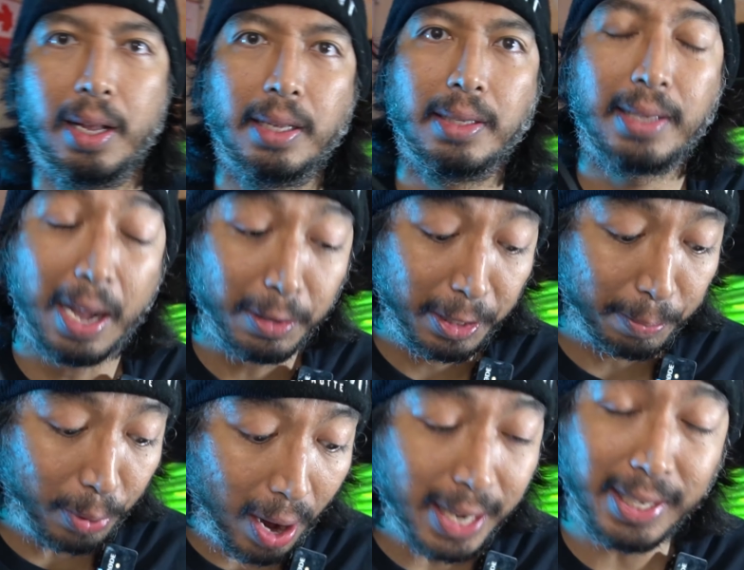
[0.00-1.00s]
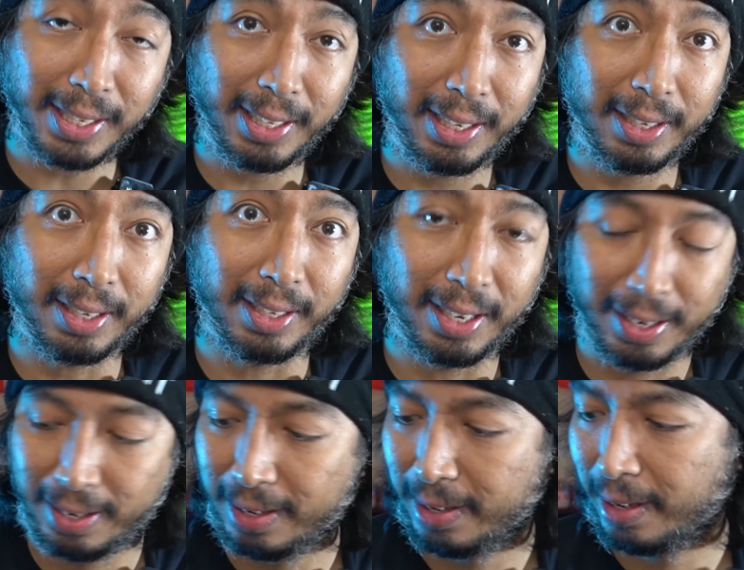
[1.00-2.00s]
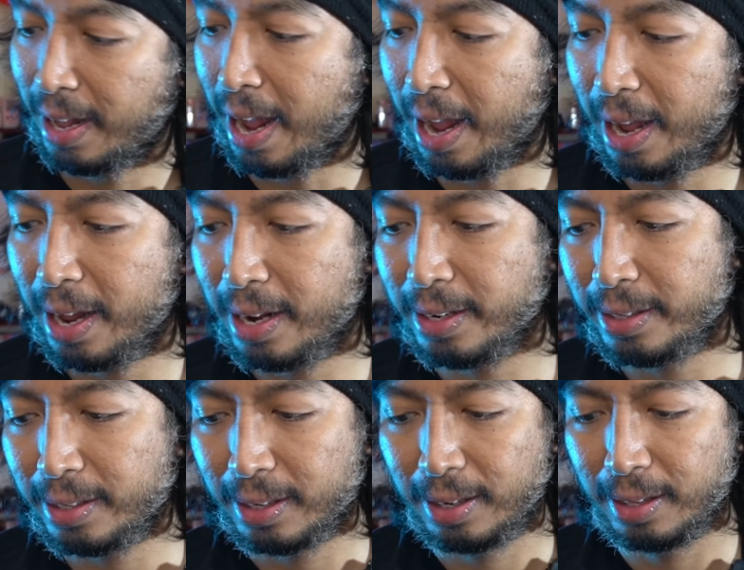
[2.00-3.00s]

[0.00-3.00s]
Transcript: sound surprisingly good, and